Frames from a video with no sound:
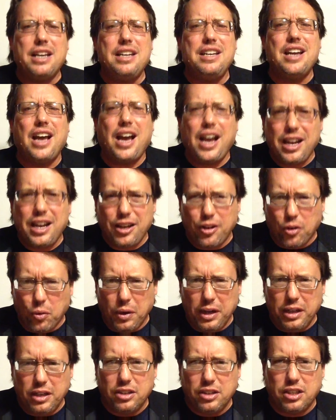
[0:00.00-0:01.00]
not
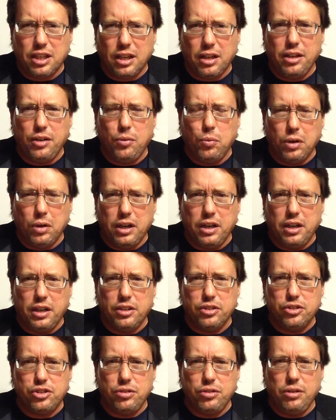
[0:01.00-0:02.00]
going to tell you what it
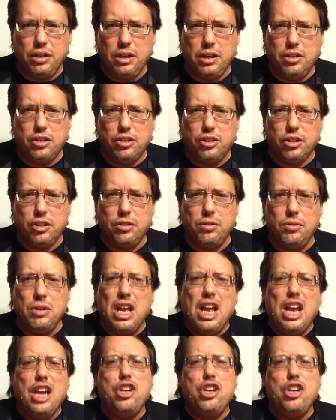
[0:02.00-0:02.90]
is you need to do,